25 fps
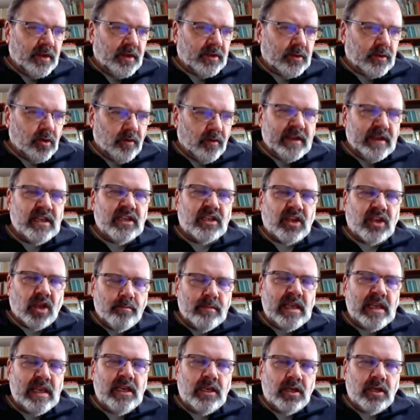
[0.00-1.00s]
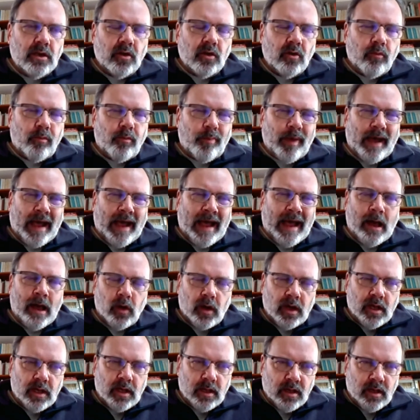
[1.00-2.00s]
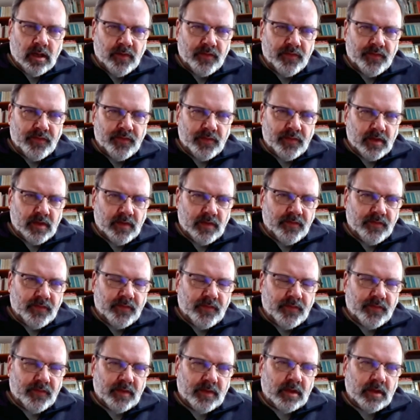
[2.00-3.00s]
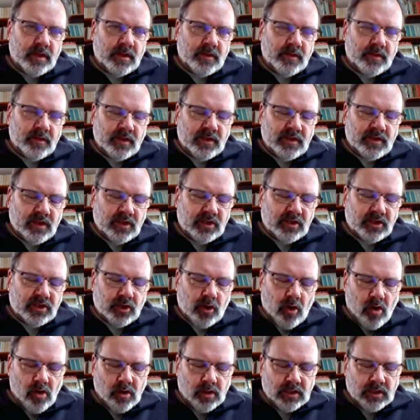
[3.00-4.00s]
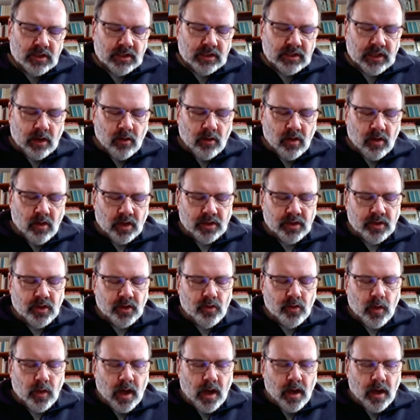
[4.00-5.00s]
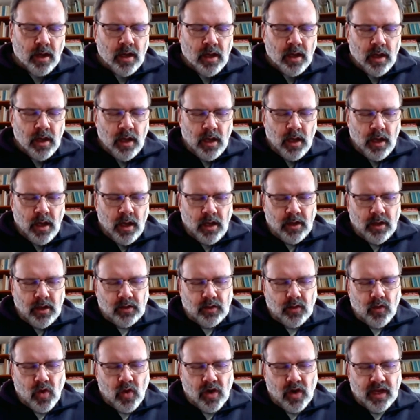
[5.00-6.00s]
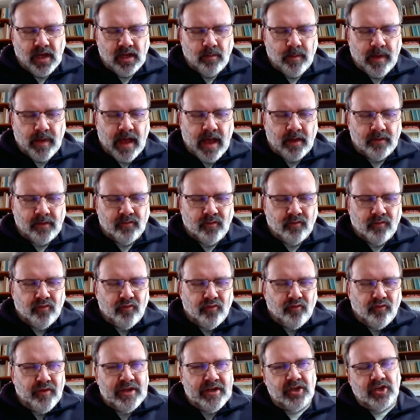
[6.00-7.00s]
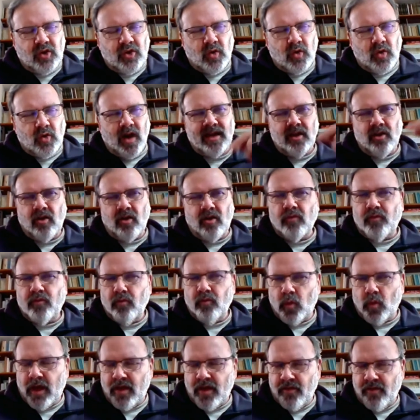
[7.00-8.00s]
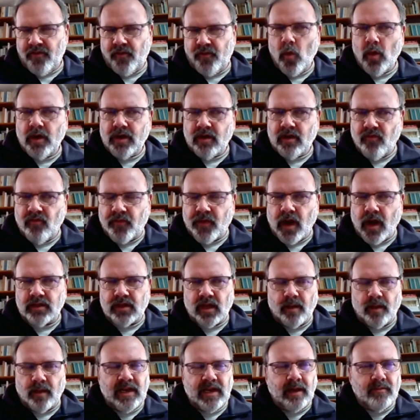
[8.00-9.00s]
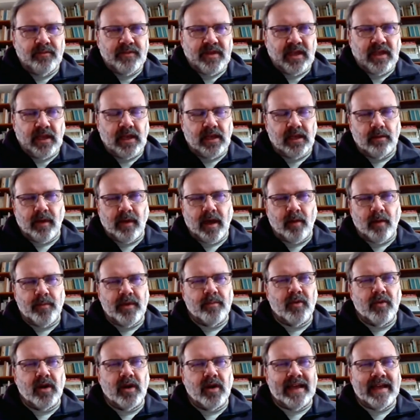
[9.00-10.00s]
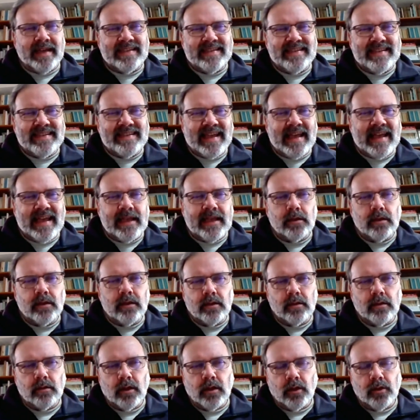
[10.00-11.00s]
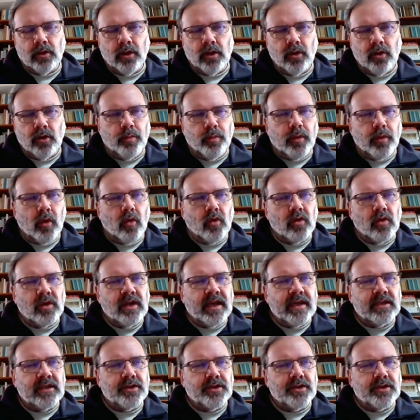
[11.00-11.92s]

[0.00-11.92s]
a sort of intermedial power of the songs and so on that you are talking about reached quite a long way forward in France. I mean, I'm thinking about people like Taine and Le Bon